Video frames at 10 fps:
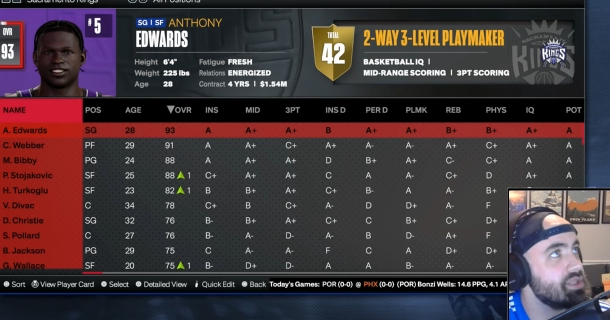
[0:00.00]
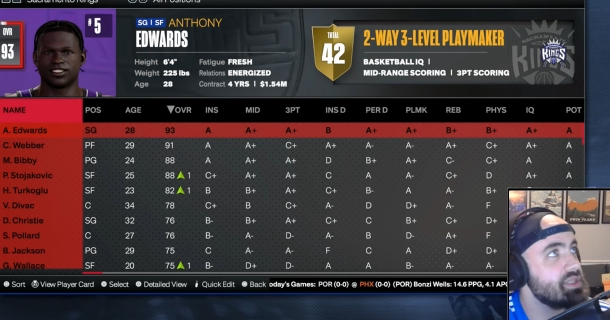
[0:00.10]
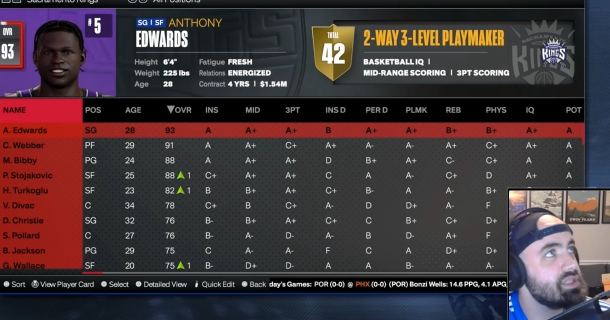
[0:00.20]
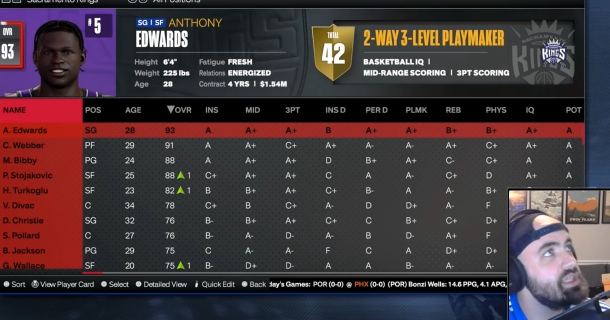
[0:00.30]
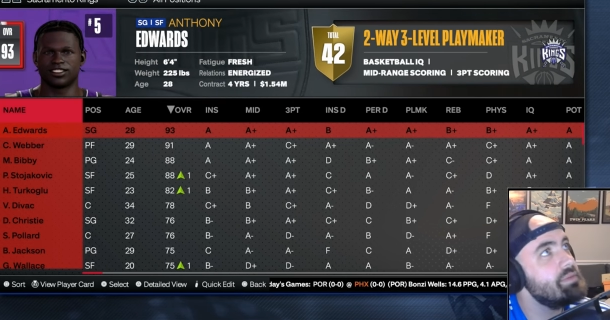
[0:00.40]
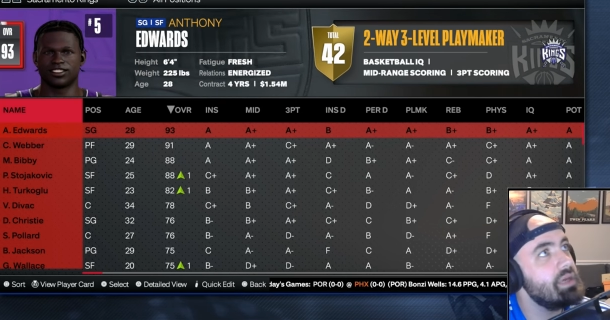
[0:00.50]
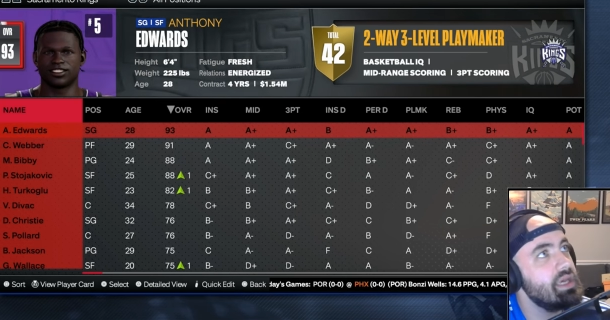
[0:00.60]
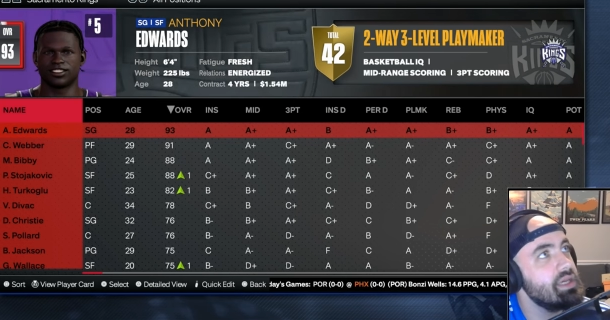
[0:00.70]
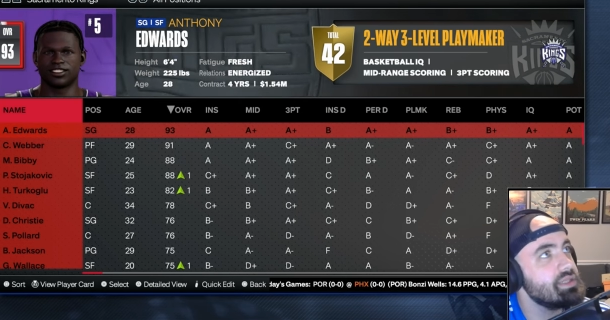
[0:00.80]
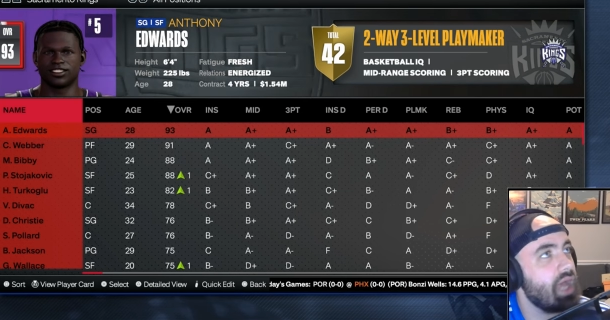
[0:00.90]
Speaker 1: This team
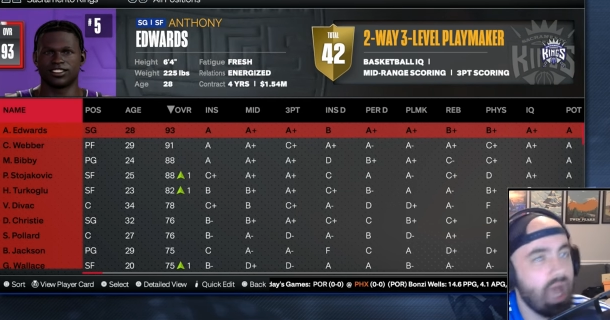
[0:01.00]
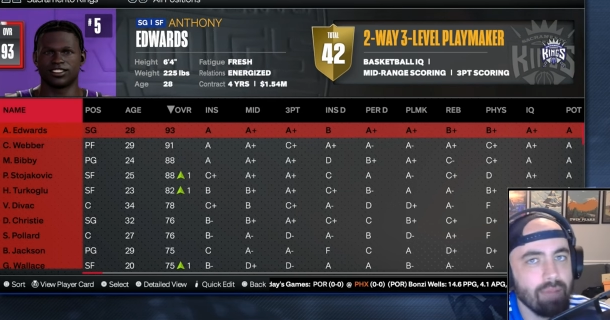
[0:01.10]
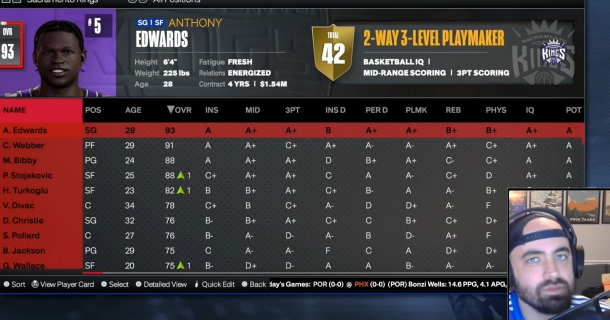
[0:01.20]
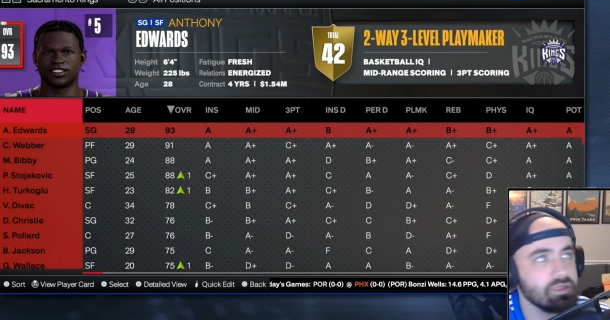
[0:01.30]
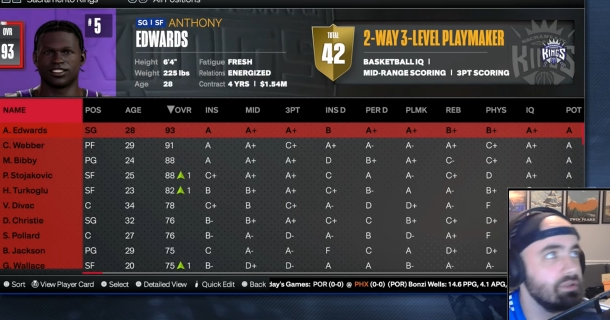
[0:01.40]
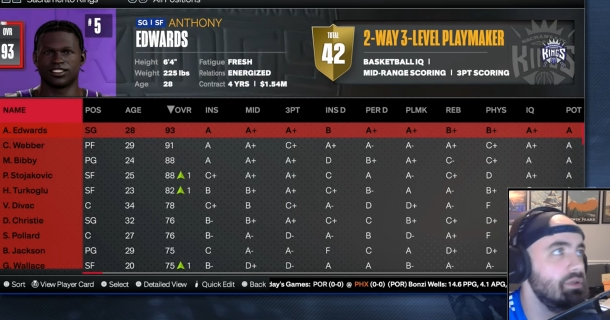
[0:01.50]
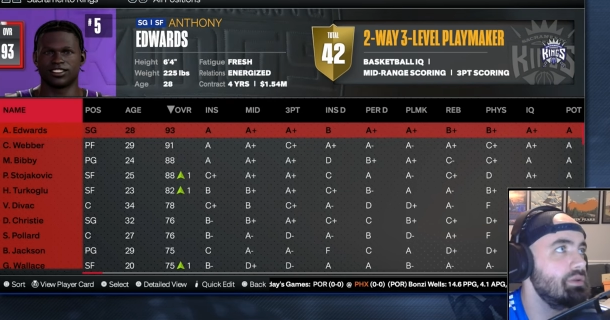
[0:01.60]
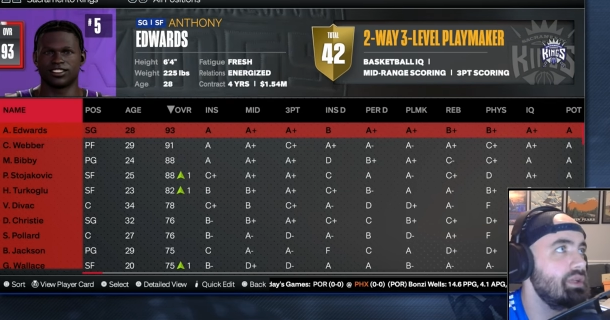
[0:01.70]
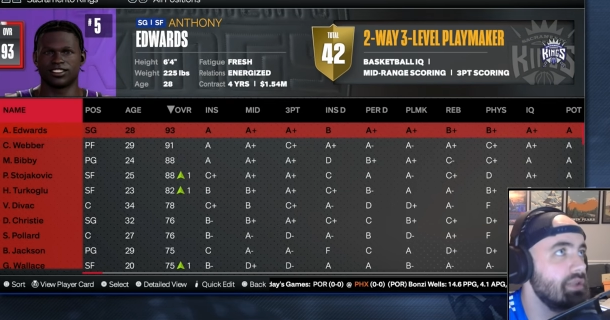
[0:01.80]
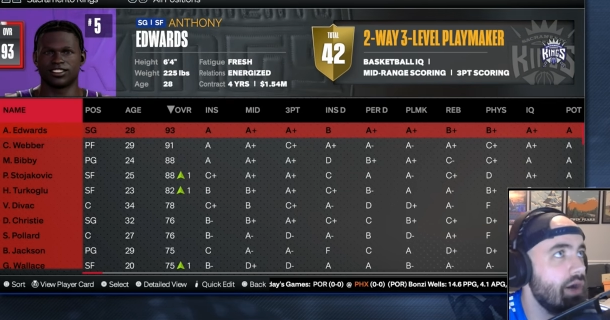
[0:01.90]
is
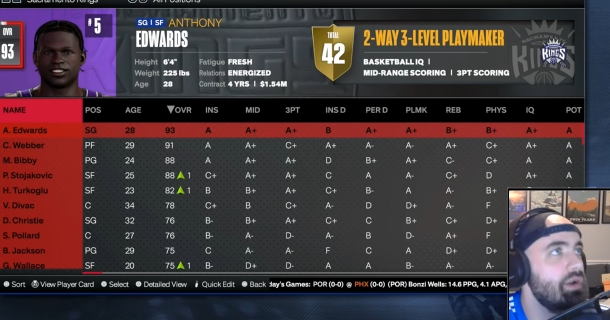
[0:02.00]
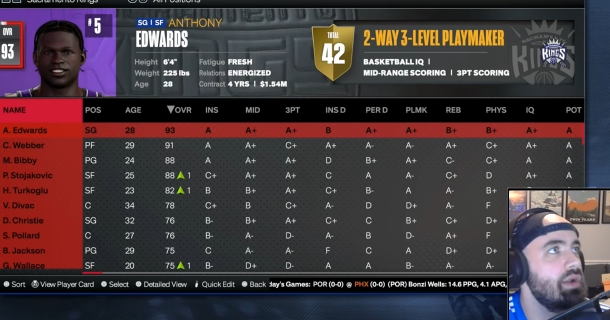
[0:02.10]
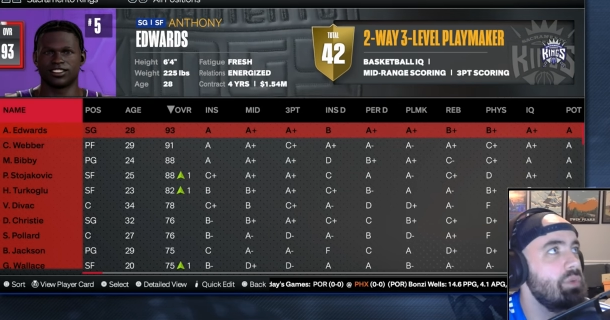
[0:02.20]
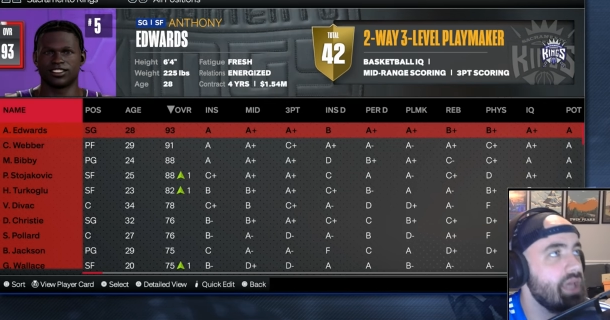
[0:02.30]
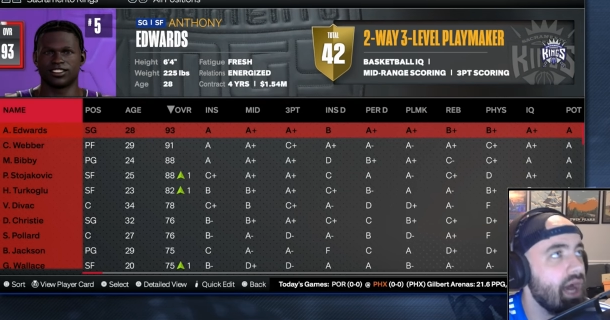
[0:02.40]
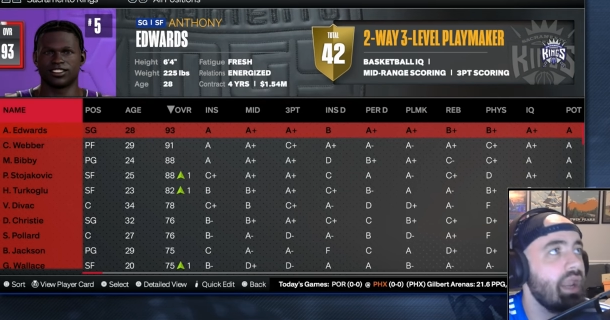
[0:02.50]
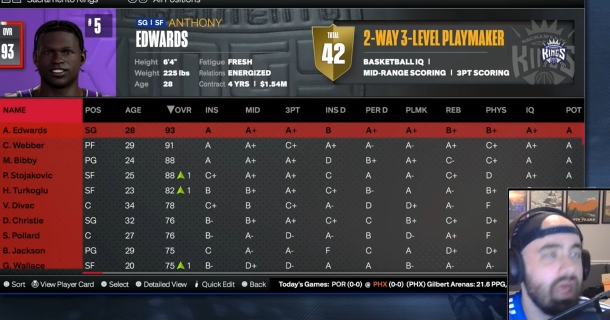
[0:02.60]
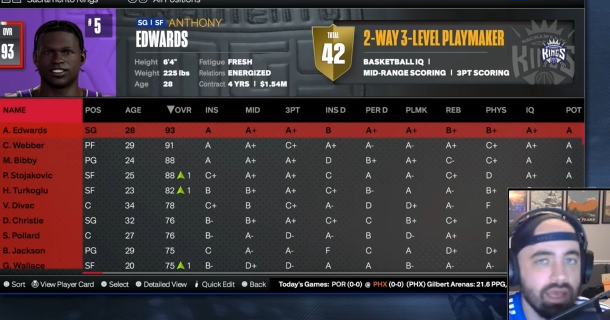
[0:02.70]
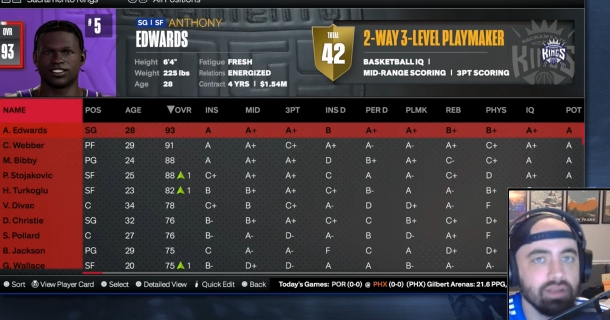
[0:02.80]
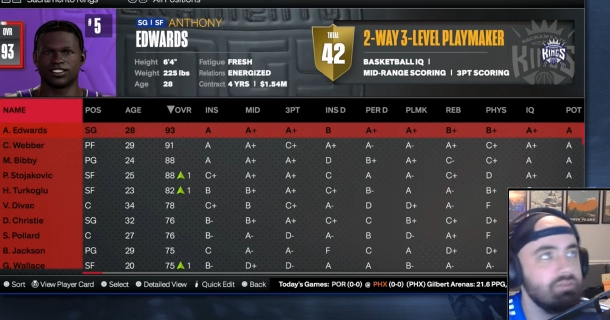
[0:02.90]
absolutely loaded. We got
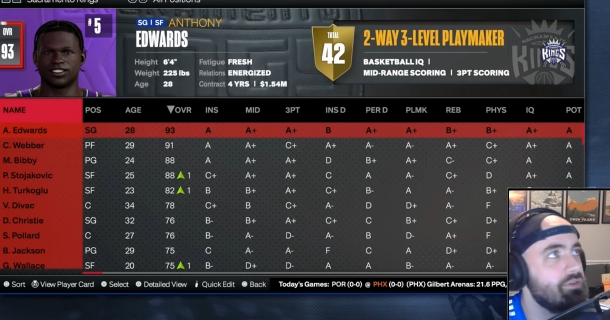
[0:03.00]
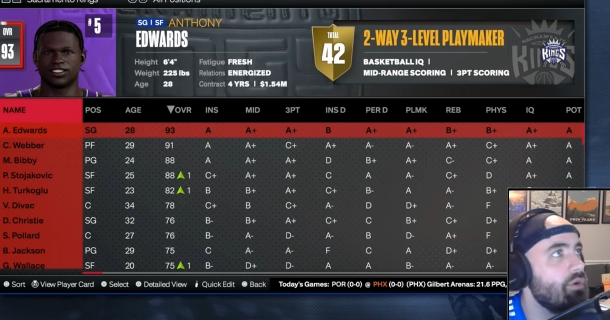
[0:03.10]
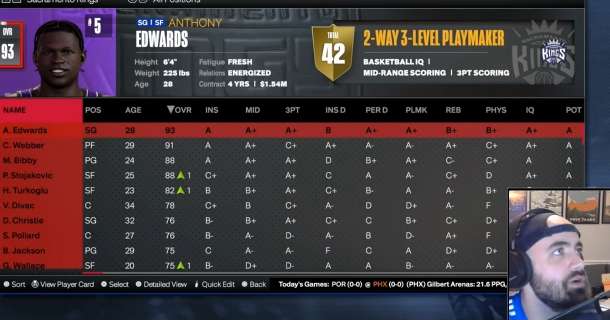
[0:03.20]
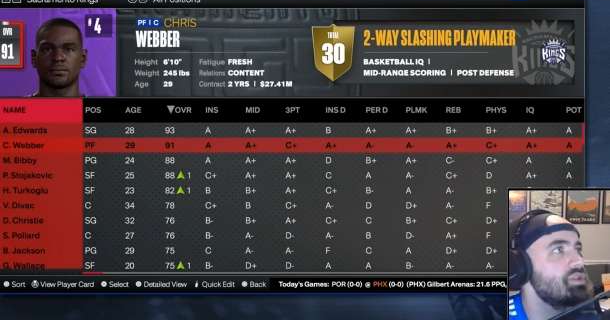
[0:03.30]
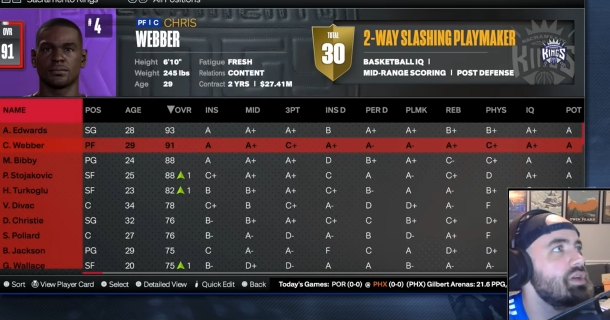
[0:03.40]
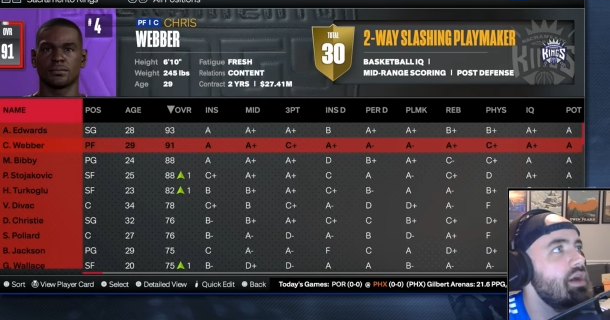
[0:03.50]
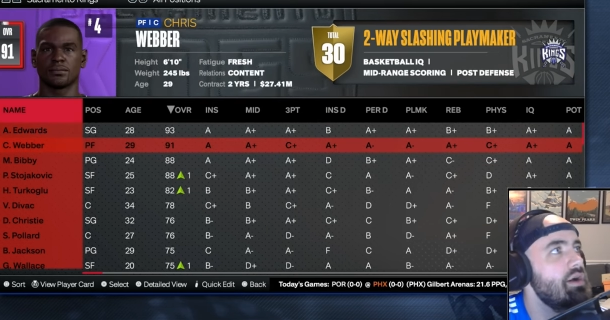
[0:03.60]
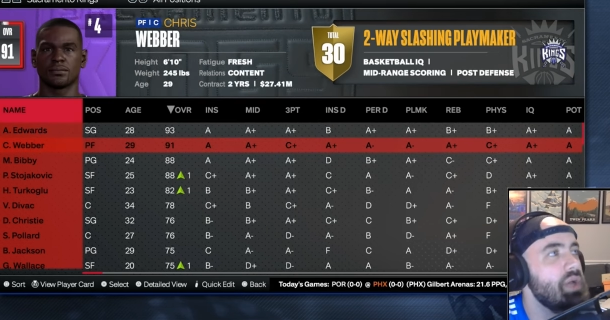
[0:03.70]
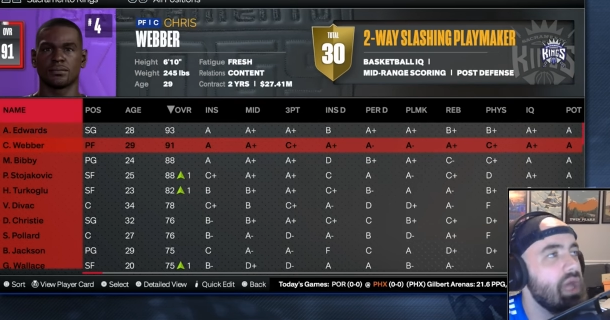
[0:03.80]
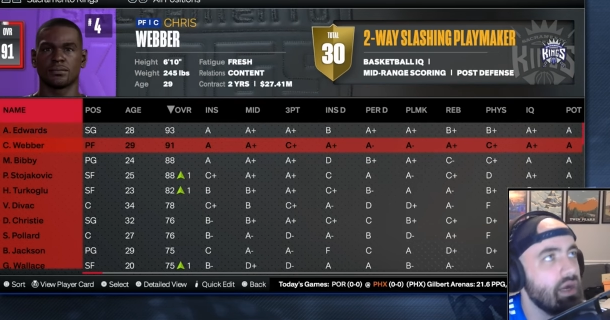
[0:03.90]
Ant, of course.
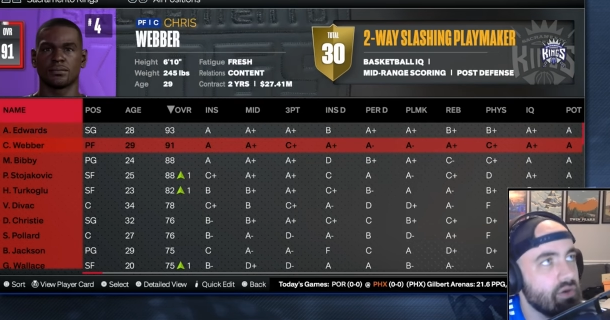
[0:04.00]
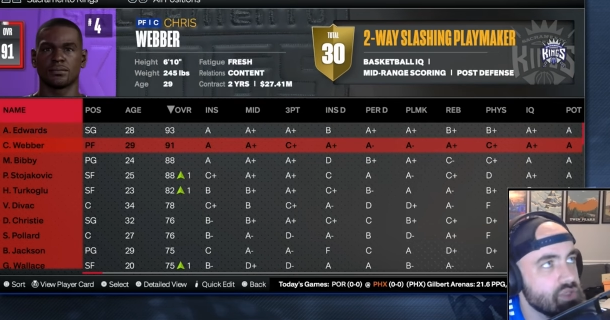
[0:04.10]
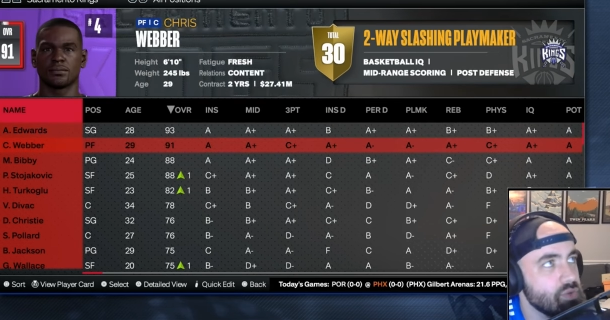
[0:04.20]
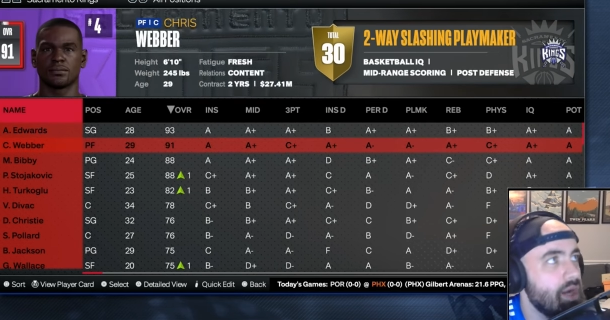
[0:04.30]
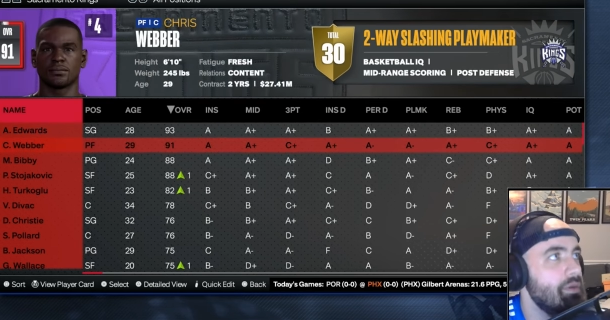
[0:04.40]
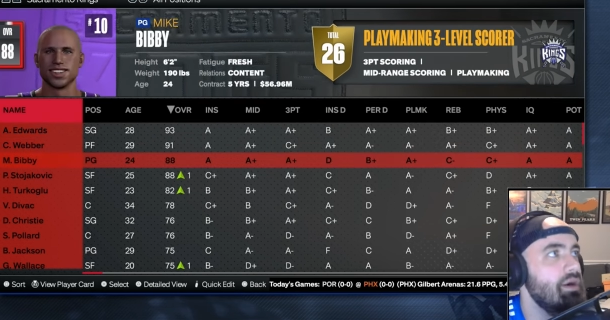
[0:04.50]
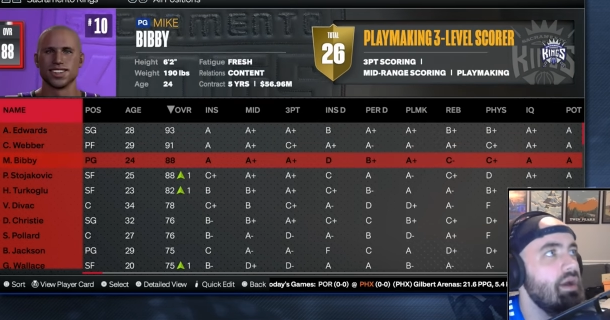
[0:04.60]
We got Chris Webber,